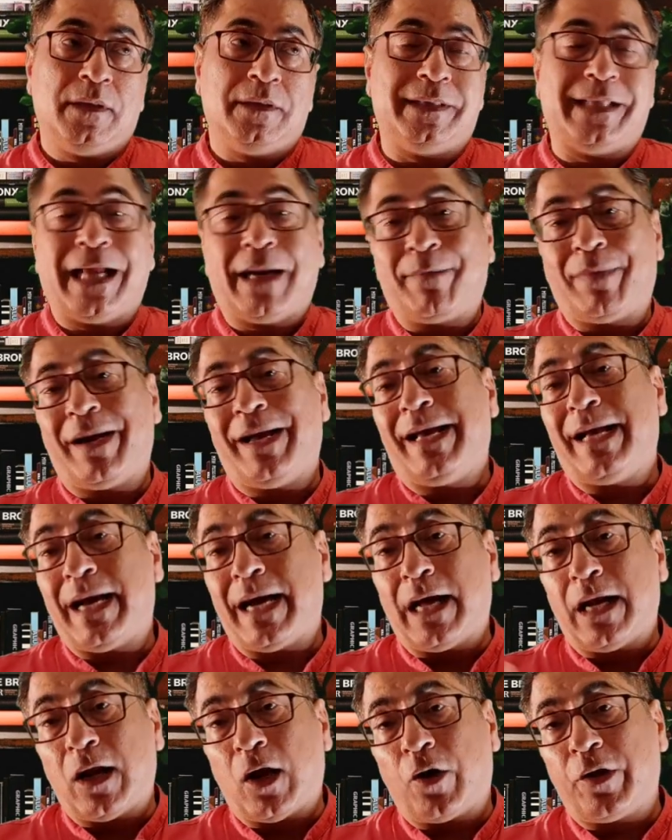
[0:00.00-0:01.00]
Thereby
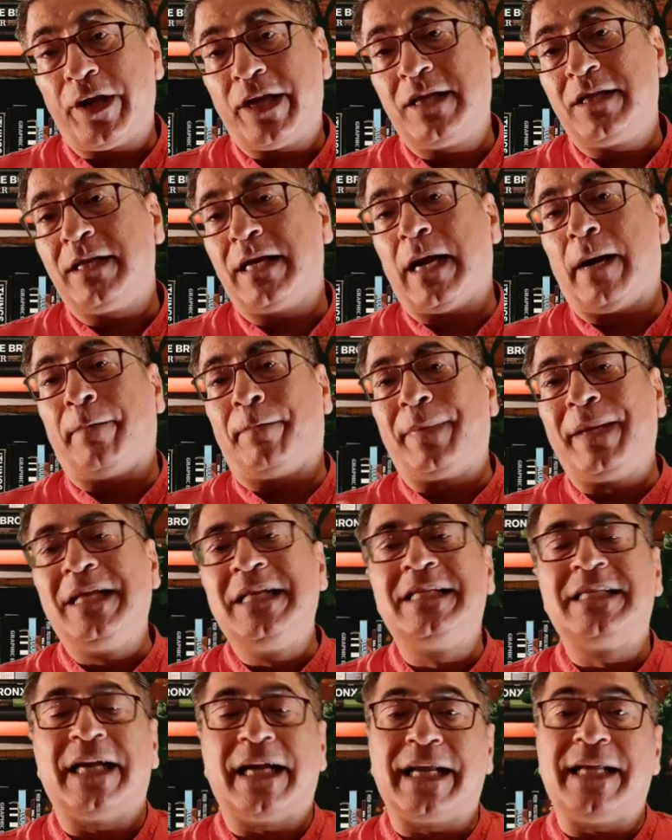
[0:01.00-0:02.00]
allowing
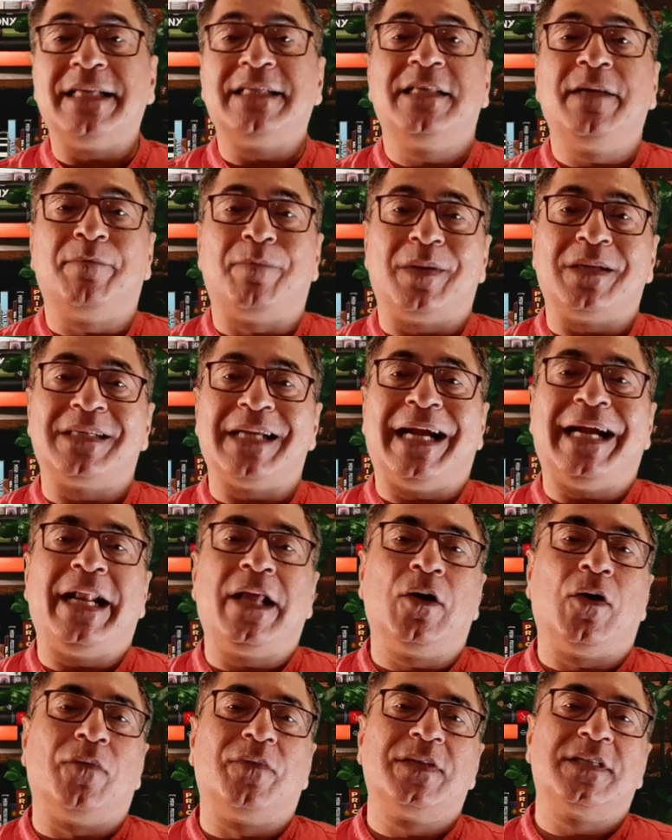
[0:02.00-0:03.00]
appeals against the
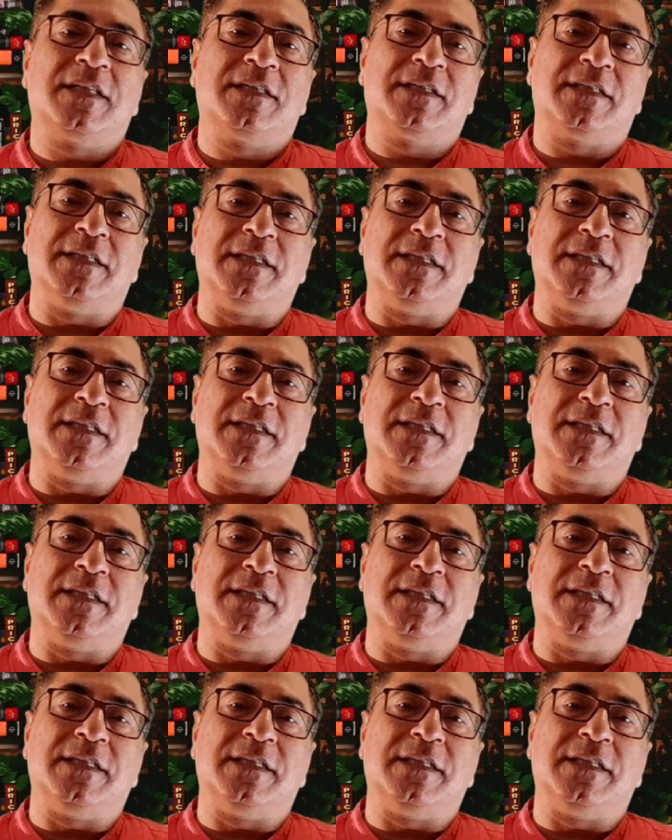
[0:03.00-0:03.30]
presiding officer's